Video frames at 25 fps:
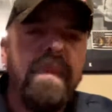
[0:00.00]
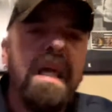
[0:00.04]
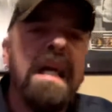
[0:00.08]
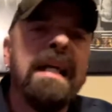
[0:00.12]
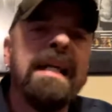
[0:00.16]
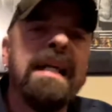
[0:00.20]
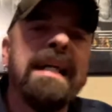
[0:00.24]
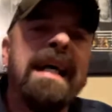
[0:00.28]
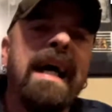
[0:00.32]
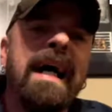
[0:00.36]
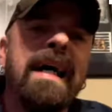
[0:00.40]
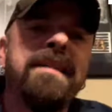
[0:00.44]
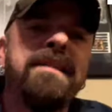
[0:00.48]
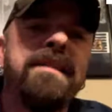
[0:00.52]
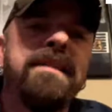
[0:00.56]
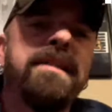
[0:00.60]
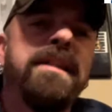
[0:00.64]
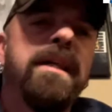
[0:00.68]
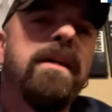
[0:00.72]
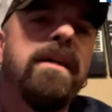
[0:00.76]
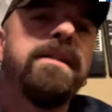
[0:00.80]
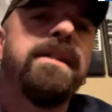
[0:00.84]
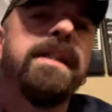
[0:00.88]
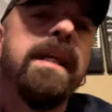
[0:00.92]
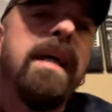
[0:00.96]
Guys,
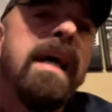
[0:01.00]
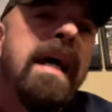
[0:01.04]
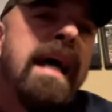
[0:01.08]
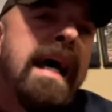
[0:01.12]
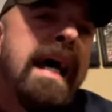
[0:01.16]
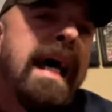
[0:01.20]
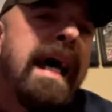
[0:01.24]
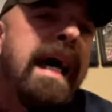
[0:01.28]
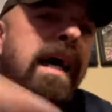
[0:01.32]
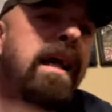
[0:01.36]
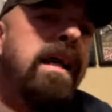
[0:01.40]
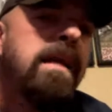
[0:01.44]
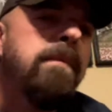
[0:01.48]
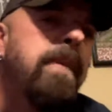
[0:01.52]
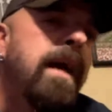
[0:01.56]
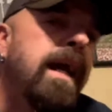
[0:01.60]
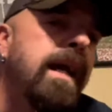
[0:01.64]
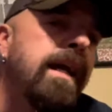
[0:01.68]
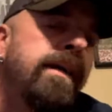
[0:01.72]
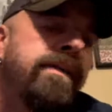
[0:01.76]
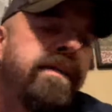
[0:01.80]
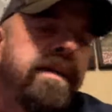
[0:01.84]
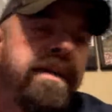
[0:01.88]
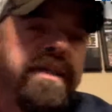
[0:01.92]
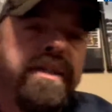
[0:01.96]
seriously,
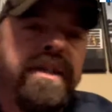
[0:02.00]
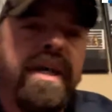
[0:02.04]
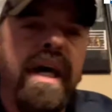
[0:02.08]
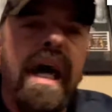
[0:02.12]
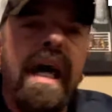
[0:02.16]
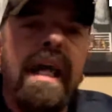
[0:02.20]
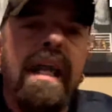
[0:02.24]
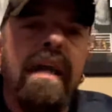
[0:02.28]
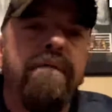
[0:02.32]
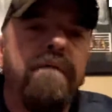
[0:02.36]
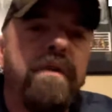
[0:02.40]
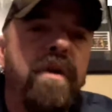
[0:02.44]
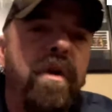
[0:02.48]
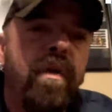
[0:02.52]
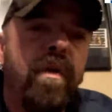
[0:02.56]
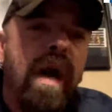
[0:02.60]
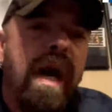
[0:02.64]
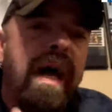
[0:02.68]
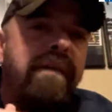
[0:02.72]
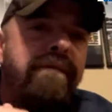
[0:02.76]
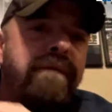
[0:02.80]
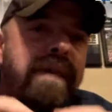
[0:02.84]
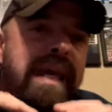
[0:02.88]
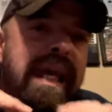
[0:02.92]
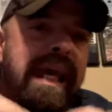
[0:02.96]
anybody in this chat, if you
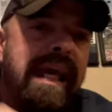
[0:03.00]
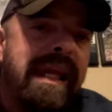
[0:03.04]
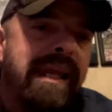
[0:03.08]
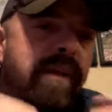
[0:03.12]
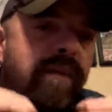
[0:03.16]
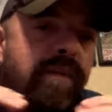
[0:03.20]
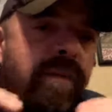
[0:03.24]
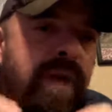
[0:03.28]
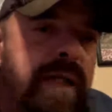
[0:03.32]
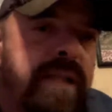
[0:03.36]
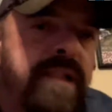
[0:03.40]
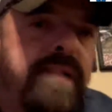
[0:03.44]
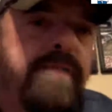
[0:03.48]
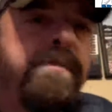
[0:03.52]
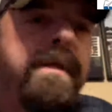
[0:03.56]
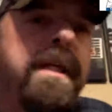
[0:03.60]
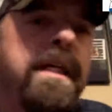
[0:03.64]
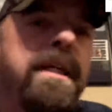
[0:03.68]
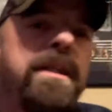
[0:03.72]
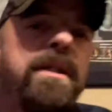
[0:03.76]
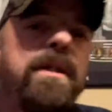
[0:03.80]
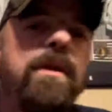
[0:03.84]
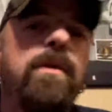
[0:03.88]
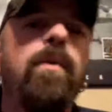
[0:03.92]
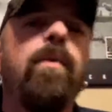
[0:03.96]
have any
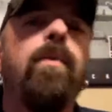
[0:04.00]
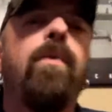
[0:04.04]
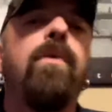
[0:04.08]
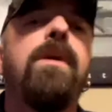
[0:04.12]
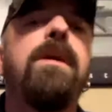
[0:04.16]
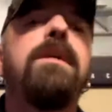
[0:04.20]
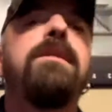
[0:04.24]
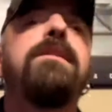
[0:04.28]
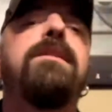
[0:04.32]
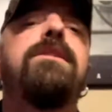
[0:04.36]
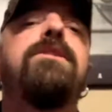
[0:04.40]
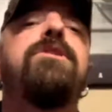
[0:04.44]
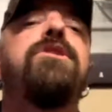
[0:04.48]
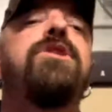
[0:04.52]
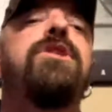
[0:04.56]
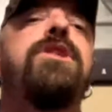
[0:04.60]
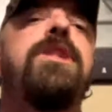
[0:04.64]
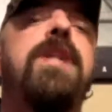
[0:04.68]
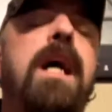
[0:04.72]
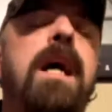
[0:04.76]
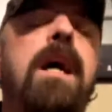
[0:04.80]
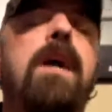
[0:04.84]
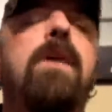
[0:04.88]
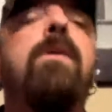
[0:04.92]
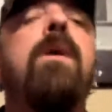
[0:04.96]
recipes you want to
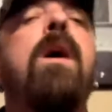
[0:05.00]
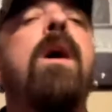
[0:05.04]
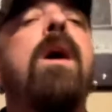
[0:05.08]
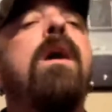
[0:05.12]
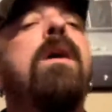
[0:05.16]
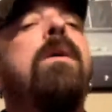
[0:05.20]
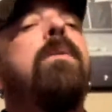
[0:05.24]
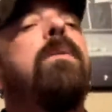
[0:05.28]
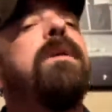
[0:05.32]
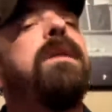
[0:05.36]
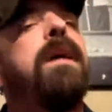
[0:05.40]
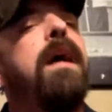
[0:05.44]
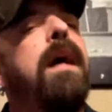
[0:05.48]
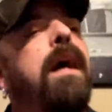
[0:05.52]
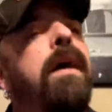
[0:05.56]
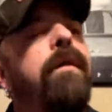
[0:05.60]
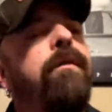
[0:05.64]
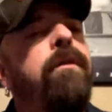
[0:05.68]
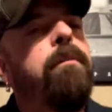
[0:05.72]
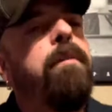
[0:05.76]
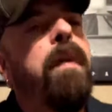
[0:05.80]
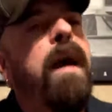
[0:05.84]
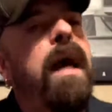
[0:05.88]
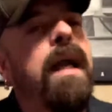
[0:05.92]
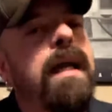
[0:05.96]
share with
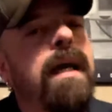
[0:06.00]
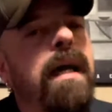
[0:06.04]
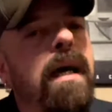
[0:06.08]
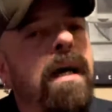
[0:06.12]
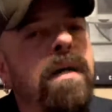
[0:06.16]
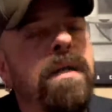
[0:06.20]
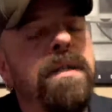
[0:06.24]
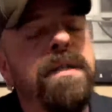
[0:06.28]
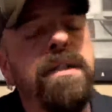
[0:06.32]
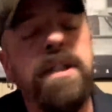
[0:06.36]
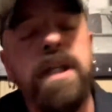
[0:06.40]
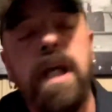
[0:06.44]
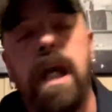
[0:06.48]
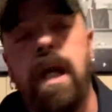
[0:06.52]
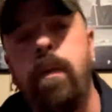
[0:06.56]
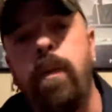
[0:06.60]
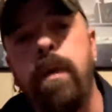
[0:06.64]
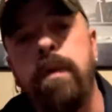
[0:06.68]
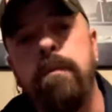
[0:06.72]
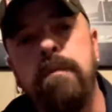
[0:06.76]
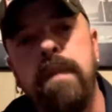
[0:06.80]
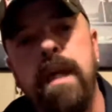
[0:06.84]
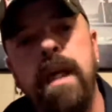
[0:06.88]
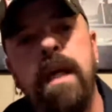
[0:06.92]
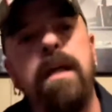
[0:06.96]
everybody else, share
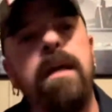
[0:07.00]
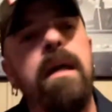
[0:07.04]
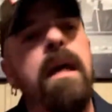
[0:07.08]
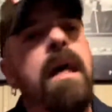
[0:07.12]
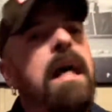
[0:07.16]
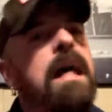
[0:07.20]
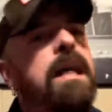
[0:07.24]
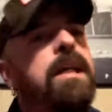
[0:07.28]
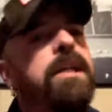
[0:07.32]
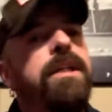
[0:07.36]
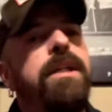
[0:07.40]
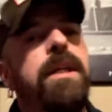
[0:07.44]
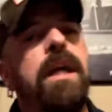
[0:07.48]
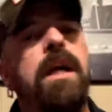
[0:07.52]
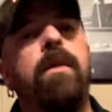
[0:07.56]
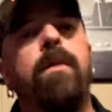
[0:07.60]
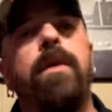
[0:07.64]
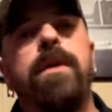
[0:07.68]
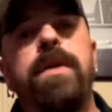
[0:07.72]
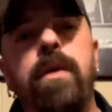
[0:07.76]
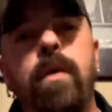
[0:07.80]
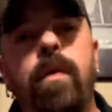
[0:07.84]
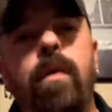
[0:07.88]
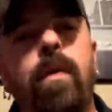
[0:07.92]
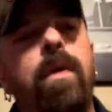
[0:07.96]
with me, share
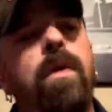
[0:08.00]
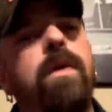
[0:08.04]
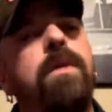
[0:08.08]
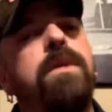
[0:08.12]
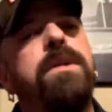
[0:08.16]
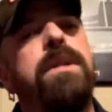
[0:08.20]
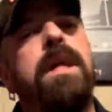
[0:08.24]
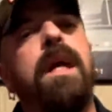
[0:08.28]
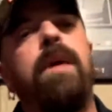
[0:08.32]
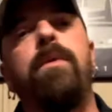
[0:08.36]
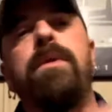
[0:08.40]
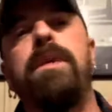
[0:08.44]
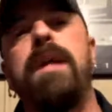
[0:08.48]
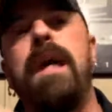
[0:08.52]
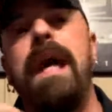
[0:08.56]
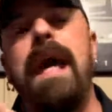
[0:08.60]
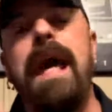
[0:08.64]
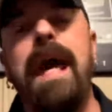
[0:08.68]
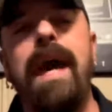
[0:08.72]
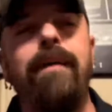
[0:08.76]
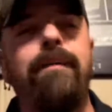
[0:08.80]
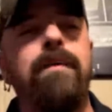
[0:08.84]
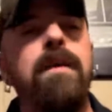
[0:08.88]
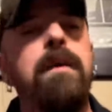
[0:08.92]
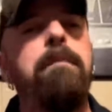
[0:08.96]
with the world, share with
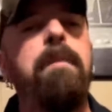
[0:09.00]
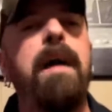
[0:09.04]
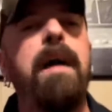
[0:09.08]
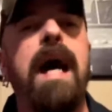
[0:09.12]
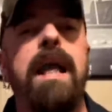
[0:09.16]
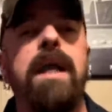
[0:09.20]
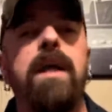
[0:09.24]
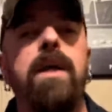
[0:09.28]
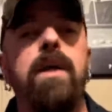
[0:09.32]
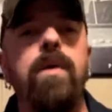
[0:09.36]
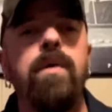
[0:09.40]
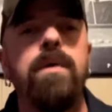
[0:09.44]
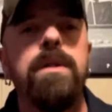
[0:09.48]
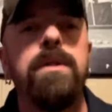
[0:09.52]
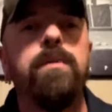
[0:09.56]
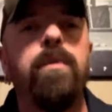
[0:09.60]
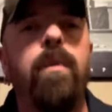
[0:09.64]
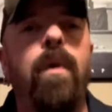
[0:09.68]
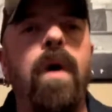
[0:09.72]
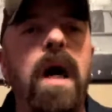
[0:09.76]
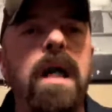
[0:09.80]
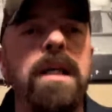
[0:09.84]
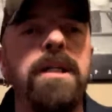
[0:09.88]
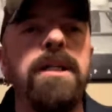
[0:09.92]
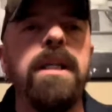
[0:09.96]
everybody who is
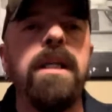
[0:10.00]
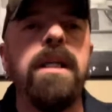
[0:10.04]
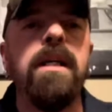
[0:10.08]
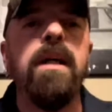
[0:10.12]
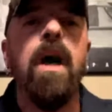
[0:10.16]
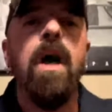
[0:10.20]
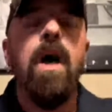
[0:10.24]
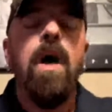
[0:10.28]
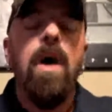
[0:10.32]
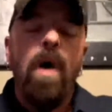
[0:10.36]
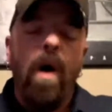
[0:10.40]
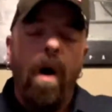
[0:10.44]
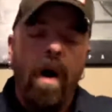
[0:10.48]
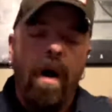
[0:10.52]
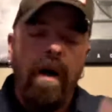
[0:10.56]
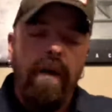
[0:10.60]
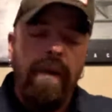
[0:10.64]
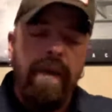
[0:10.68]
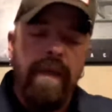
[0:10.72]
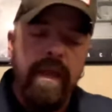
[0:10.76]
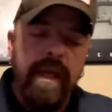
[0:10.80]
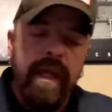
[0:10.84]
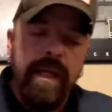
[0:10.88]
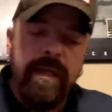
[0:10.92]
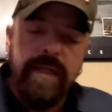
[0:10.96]
watching
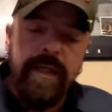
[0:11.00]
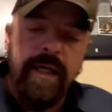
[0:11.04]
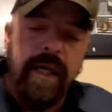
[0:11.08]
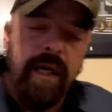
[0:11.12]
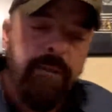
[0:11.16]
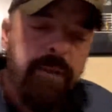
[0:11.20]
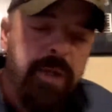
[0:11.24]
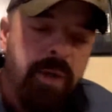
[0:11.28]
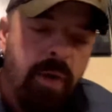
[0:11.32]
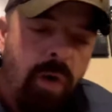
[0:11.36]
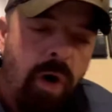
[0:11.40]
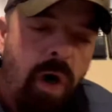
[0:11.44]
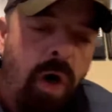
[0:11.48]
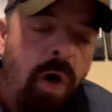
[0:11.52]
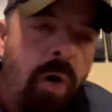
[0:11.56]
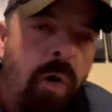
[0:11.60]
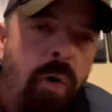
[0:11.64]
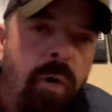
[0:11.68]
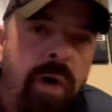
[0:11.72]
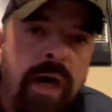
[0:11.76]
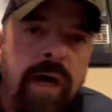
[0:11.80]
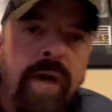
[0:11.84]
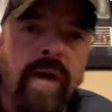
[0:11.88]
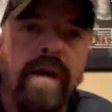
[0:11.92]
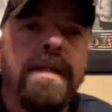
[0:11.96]
on the WO
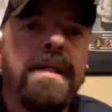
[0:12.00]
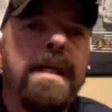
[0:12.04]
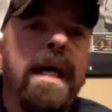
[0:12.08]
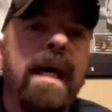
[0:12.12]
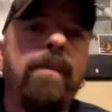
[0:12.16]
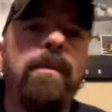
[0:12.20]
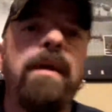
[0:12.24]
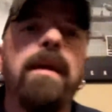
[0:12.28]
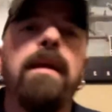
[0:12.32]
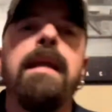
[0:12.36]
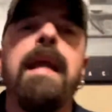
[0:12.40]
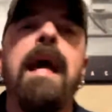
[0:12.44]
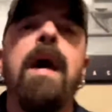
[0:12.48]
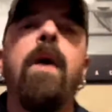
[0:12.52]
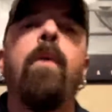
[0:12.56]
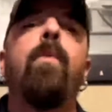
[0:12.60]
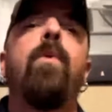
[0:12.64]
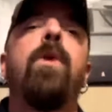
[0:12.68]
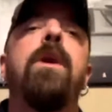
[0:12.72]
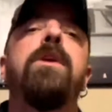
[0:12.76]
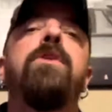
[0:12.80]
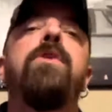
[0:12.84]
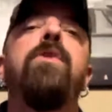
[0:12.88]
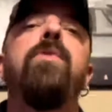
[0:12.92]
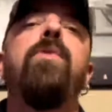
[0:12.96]
Entertainment
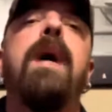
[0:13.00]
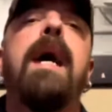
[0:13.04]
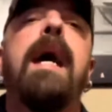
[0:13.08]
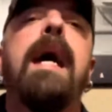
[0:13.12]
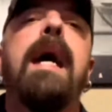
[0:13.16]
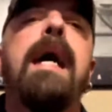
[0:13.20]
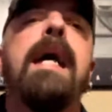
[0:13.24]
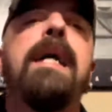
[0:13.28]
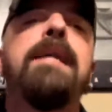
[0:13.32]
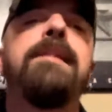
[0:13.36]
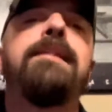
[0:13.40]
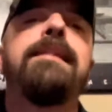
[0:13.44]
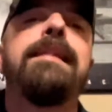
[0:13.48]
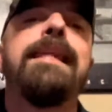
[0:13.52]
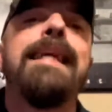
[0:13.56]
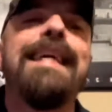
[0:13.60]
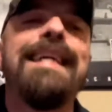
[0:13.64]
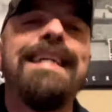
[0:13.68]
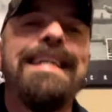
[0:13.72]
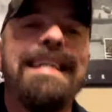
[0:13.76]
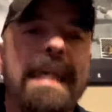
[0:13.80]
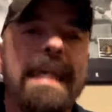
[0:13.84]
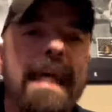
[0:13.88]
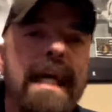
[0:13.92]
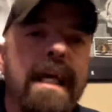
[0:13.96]
Network, who has the
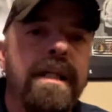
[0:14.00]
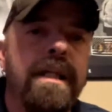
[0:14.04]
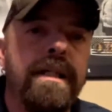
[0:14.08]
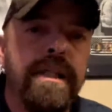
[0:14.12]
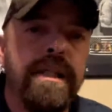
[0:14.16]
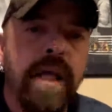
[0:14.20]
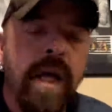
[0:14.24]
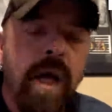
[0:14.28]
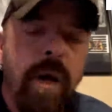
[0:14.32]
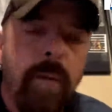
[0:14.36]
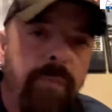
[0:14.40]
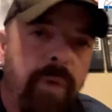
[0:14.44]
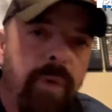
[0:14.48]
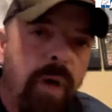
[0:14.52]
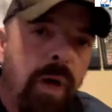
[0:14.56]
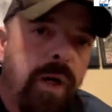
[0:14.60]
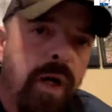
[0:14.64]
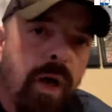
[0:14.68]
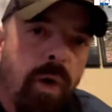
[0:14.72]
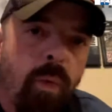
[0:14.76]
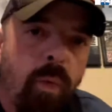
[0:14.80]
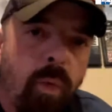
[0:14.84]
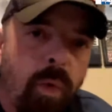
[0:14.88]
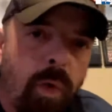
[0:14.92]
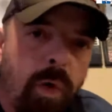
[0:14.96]
Guinness Book
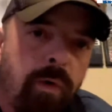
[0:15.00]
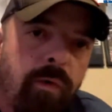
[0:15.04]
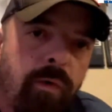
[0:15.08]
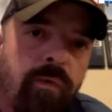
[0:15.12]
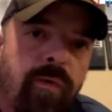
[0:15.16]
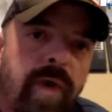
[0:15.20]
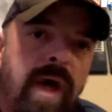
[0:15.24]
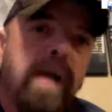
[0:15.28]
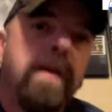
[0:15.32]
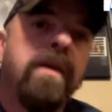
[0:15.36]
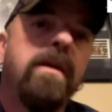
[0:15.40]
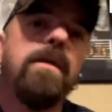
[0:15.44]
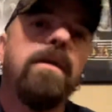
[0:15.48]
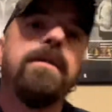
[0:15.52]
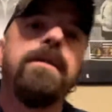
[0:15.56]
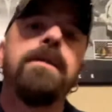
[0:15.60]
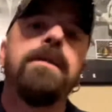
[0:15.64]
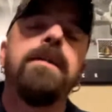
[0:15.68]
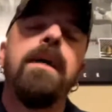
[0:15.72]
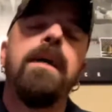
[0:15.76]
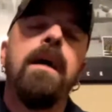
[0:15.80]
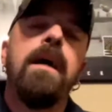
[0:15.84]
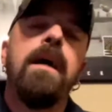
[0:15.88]
of World Records